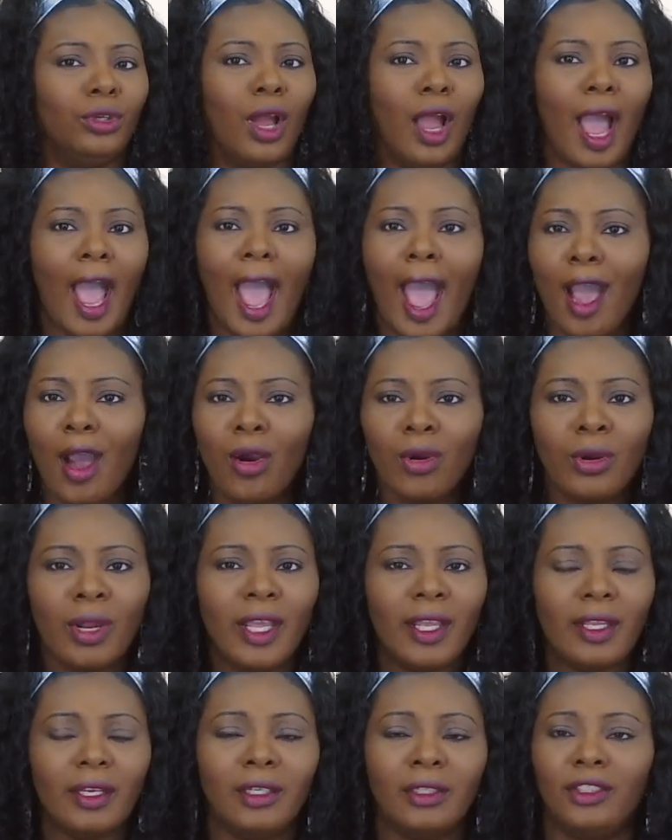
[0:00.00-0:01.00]

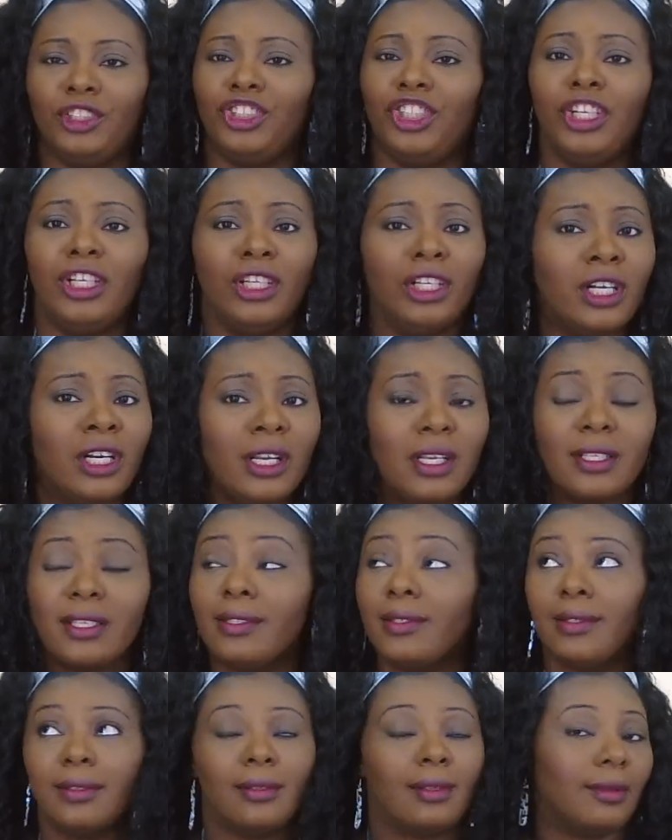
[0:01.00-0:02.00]
How she
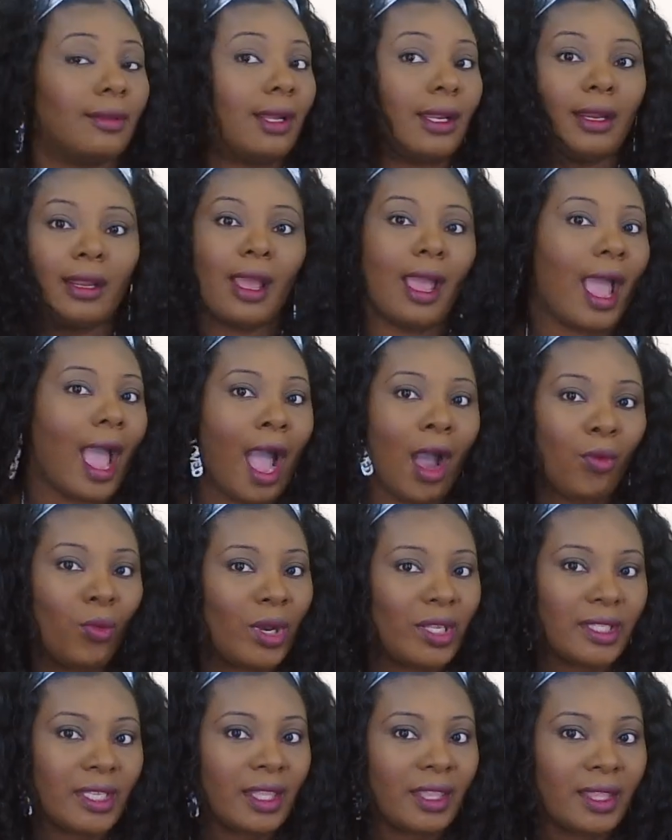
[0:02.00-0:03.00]
looks, I
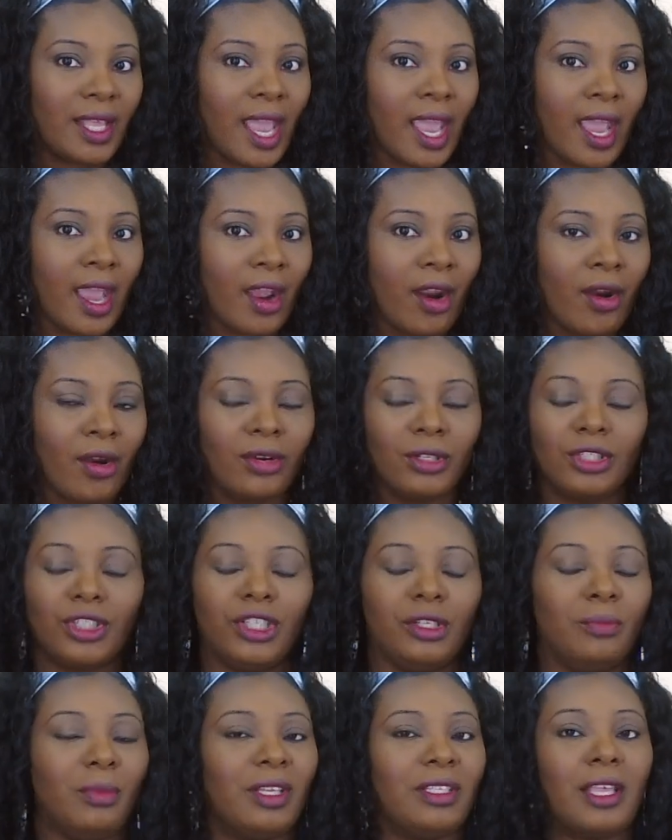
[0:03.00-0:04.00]
wasn't there.
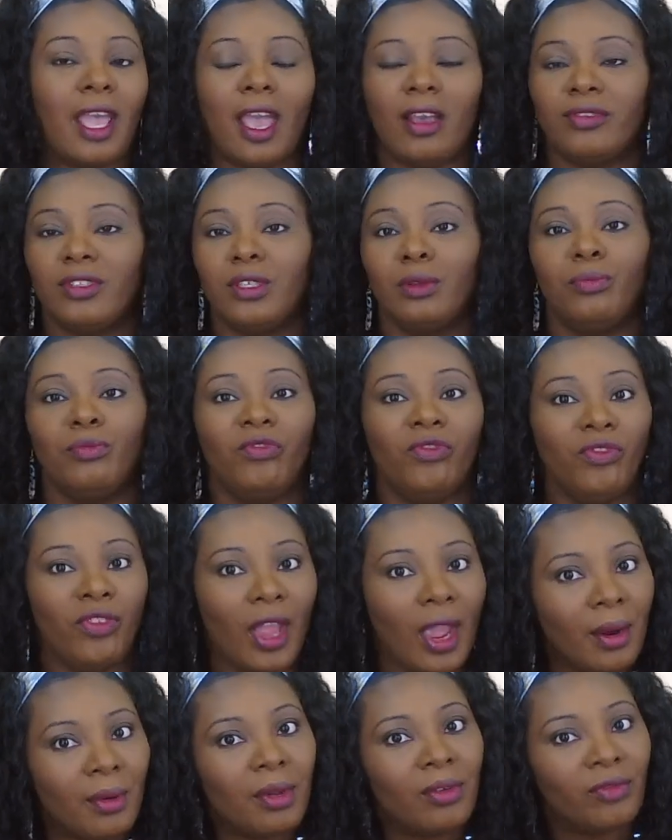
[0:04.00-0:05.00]
She must have some
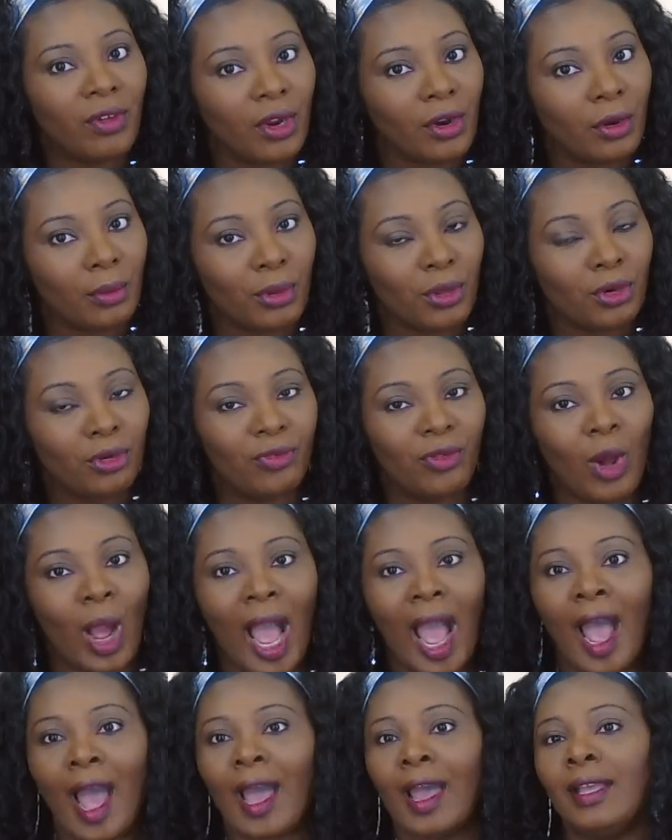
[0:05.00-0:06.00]
very, very beautiful
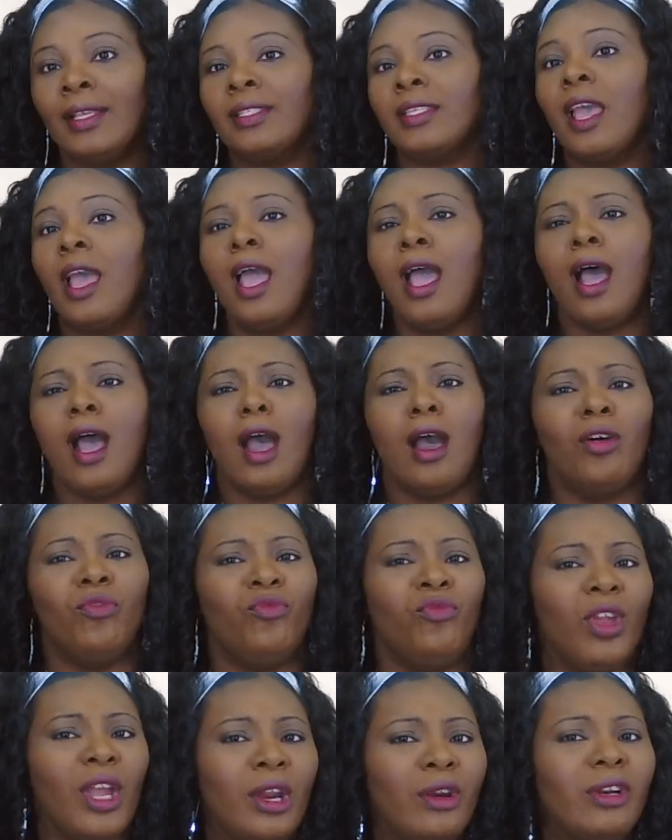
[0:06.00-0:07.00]
eyes,
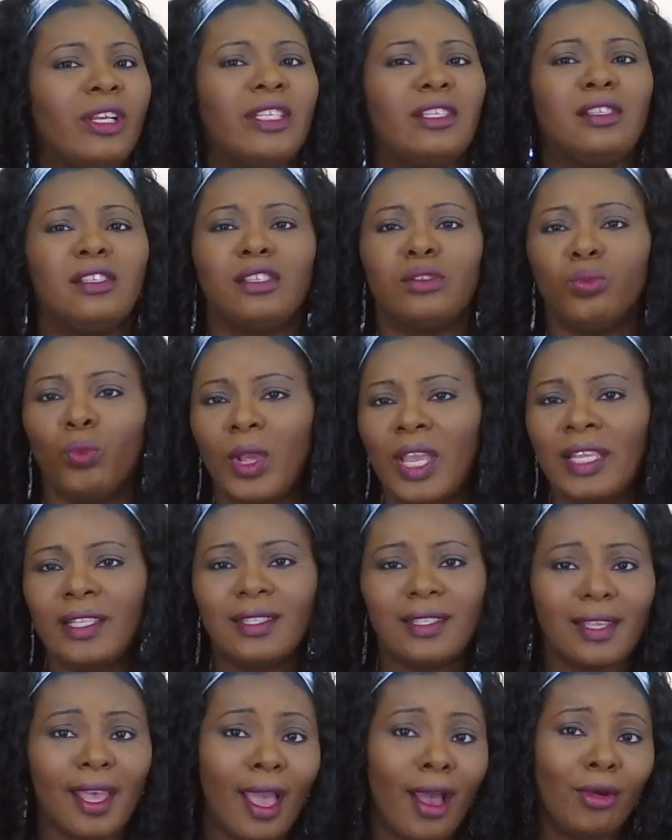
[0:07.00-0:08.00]
a very
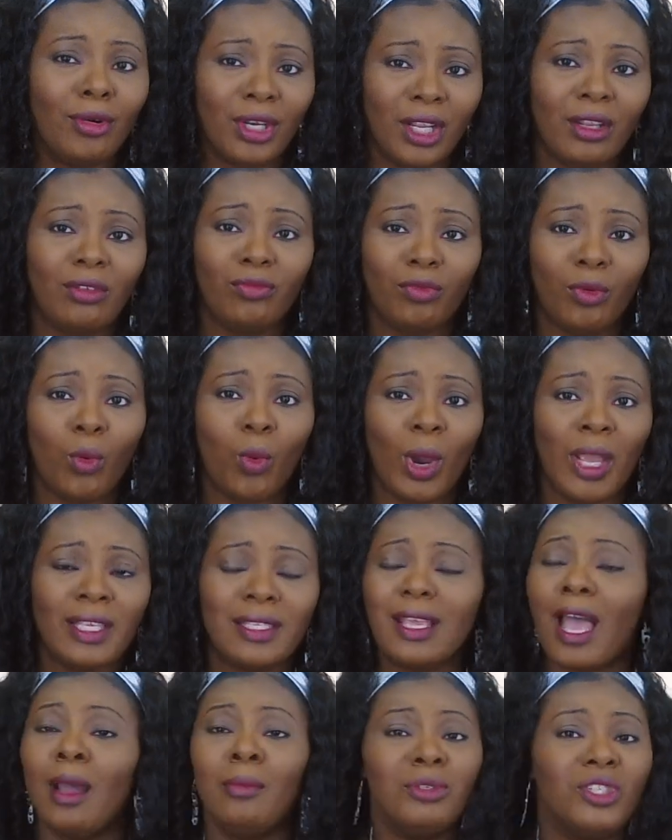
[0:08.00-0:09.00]
sweet sounding
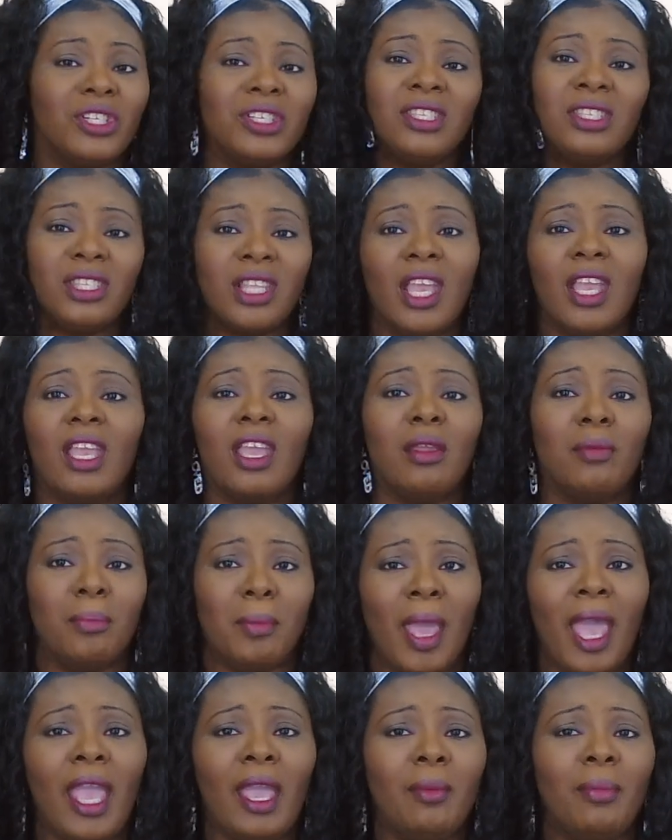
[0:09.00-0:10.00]
voice. I'm just thinking
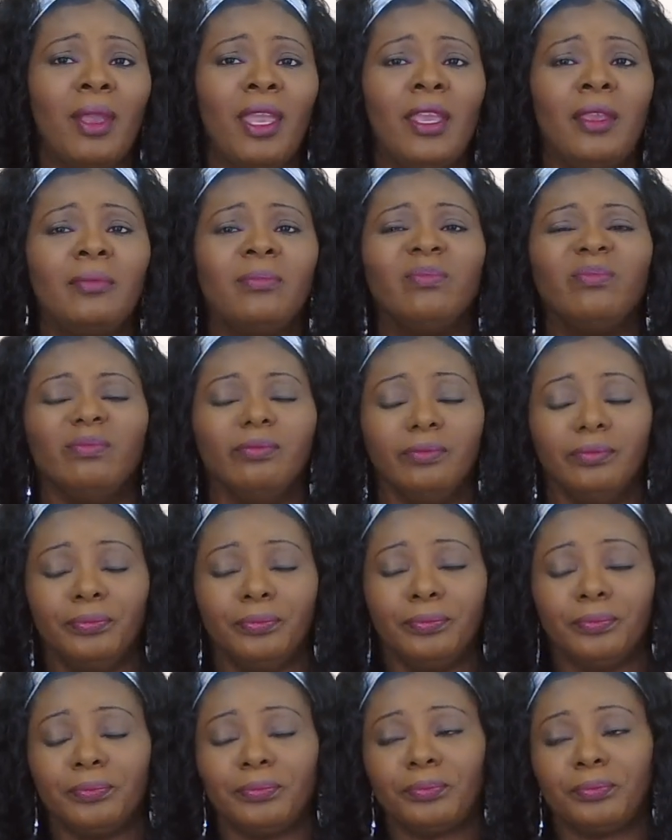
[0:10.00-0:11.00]
maybe,
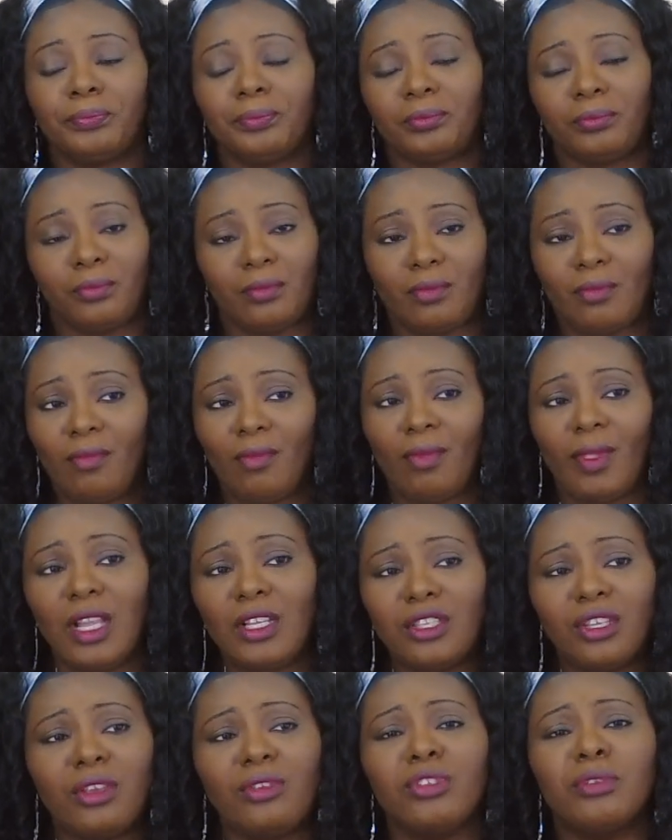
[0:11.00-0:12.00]

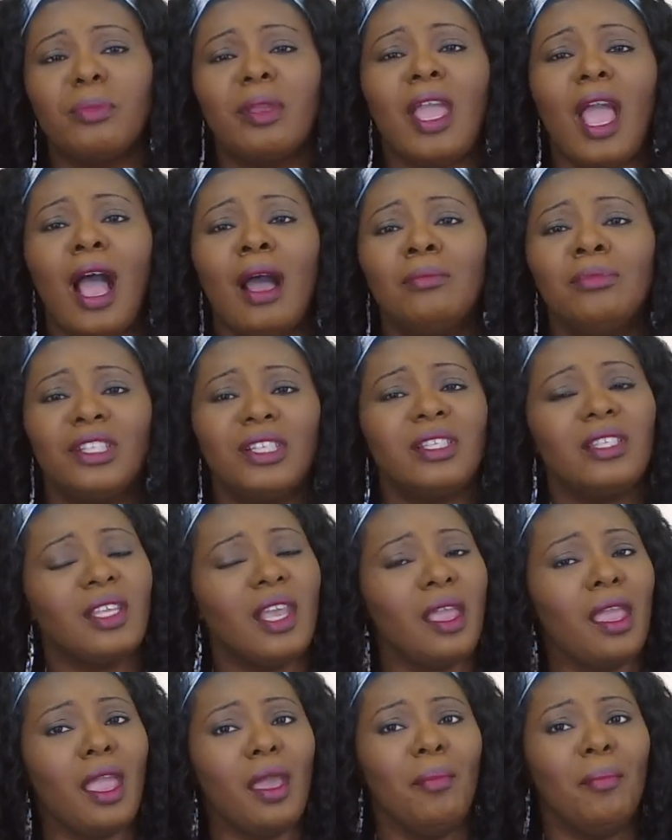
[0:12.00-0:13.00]
excuse me, I'm just
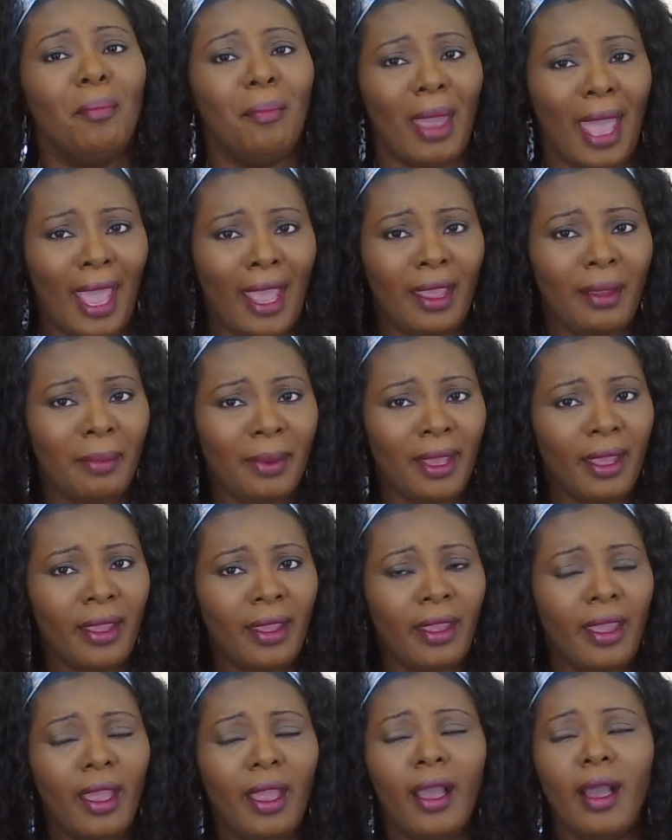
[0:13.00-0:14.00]
thinking
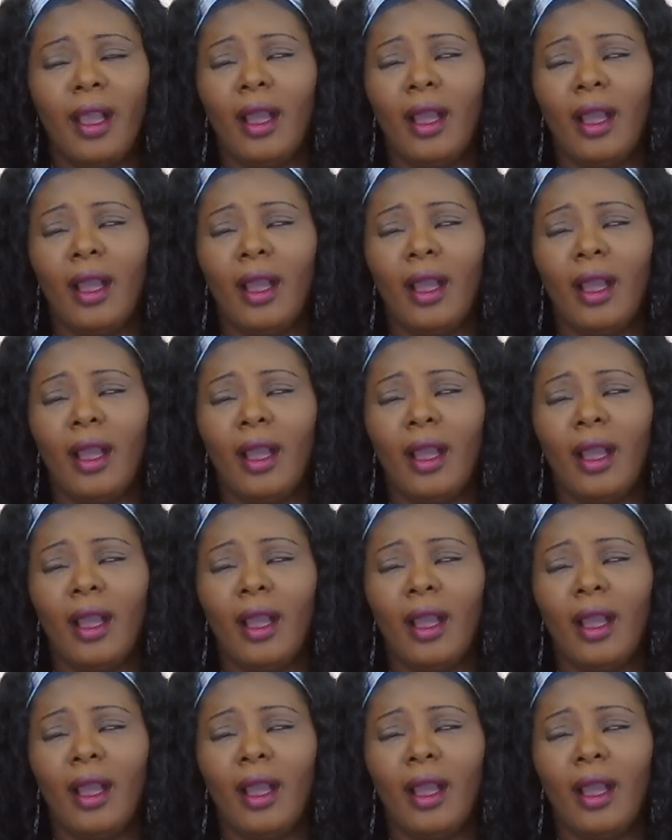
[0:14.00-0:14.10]
maybe